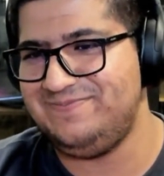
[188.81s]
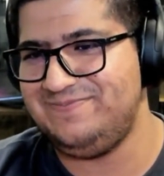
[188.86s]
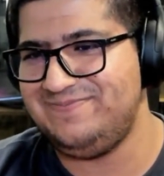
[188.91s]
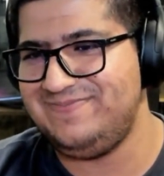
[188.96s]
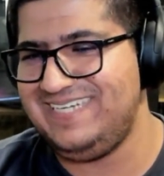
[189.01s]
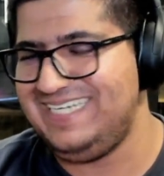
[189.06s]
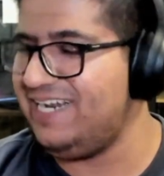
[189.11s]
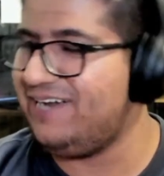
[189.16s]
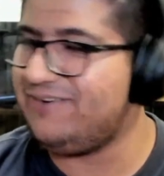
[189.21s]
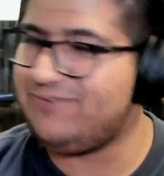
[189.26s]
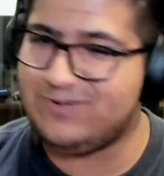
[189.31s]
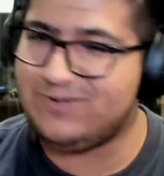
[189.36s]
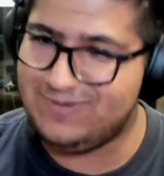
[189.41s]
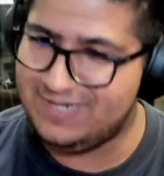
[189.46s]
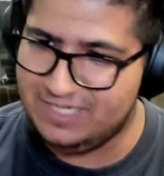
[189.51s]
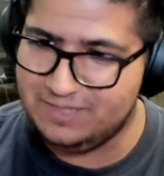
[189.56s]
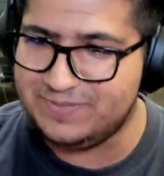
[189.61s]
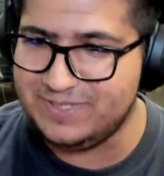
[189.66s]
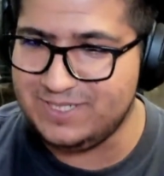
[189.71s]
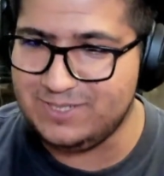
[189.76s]
Enough
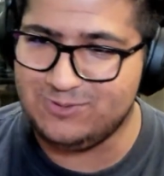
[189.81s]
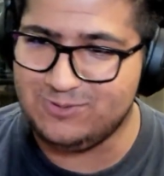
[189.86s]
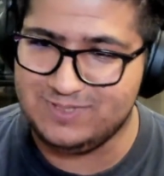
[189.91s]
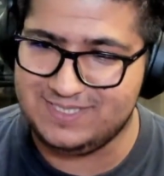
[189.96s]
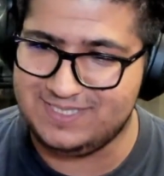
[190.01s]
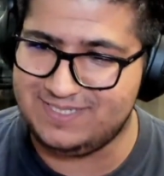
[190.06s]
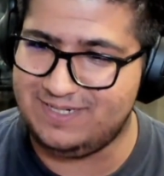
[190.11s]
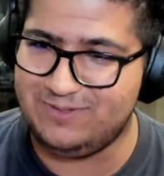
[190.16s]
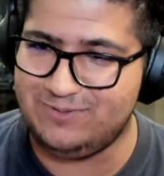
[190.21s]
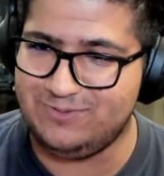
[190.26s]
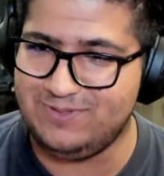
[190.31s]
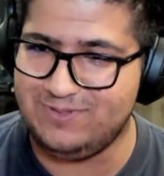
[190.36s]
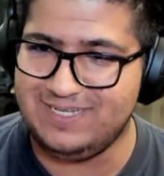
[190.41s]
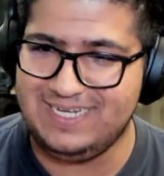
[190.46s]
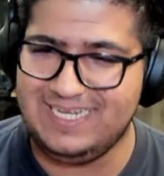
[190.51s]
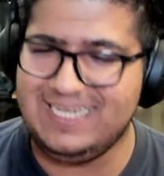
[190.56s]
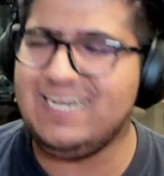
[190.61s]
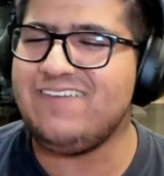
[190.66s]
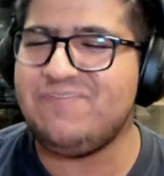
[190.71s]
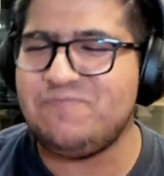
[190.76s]
developer tools around,
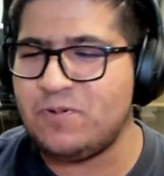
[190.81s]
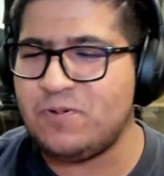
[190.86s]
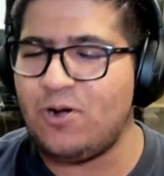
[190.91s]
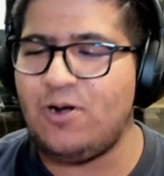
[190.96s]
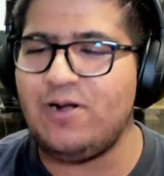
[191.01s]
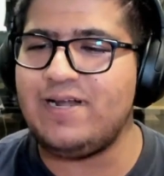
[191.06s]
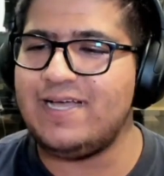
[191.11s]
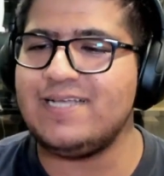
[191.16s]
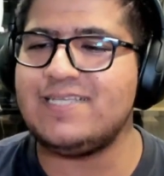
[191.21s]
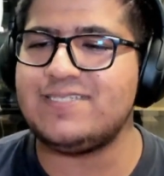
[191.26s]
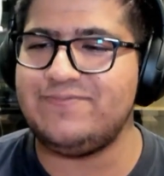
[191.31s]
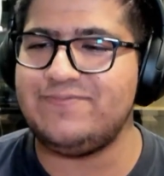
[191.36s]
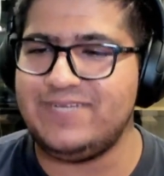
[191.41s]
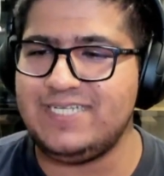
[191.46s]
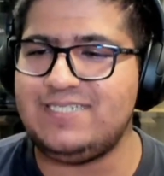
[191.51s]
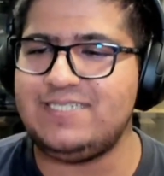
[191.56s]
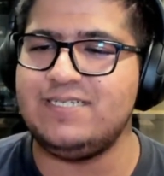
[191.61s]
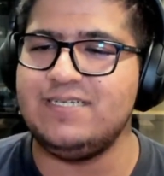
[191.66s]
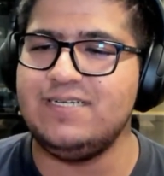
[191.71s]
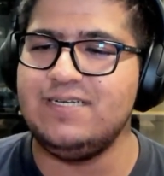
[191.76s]
enough products
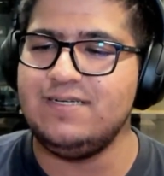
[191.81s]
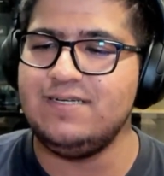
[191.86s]
which